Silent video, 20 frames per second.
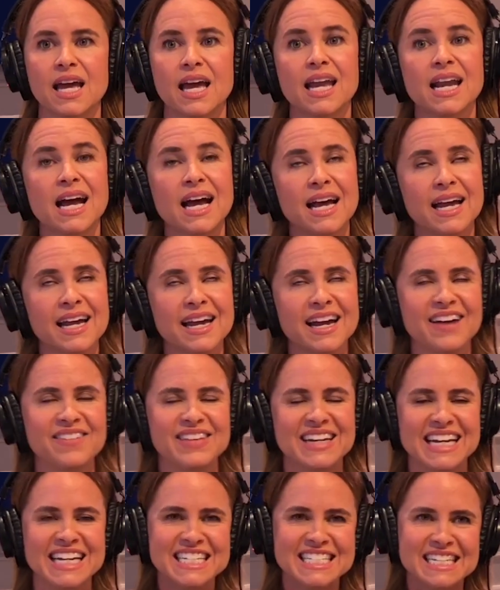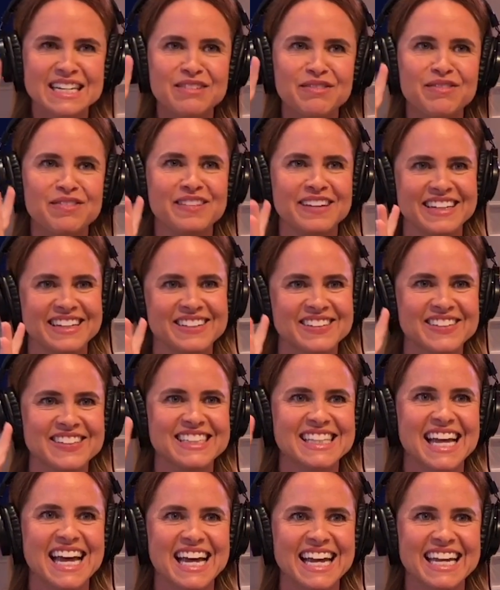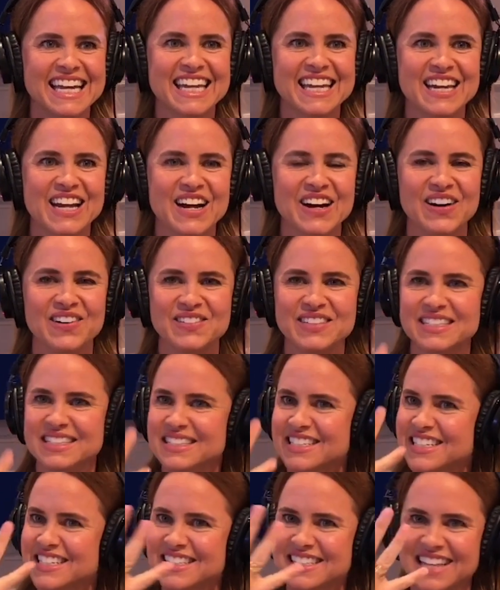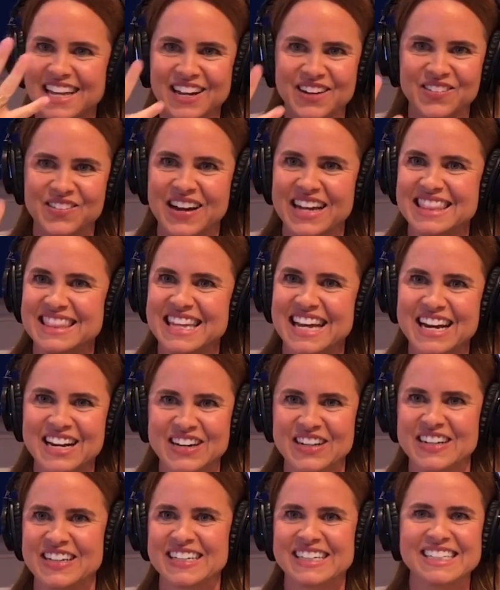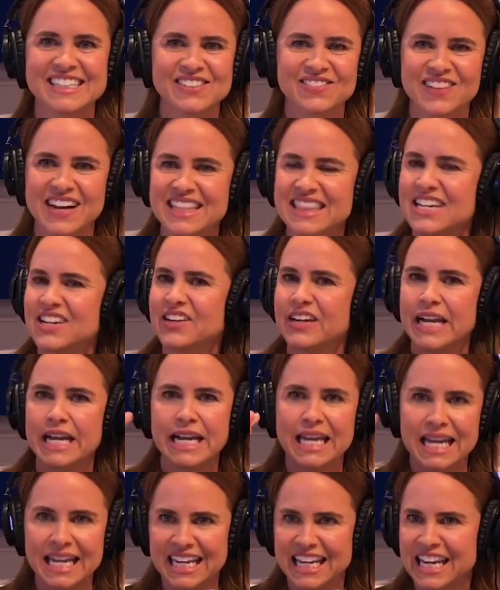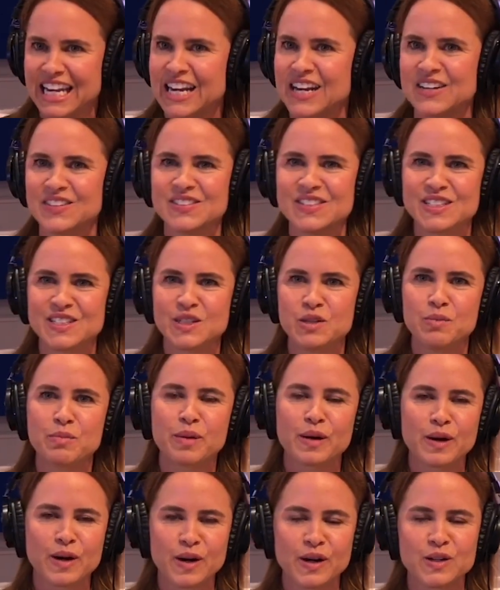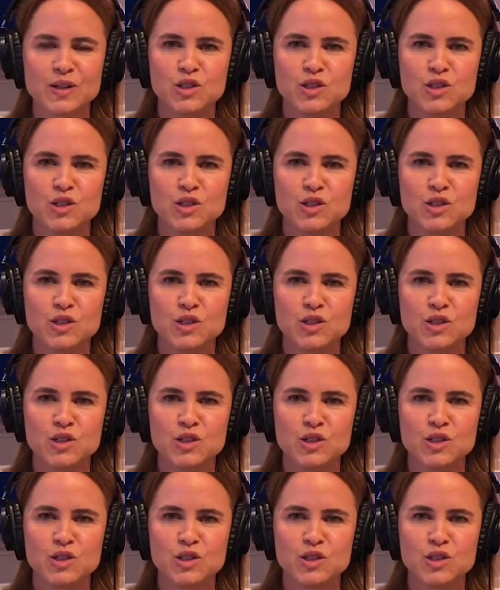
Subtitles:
Cool. And I did feel like, I was just like right there in it, super,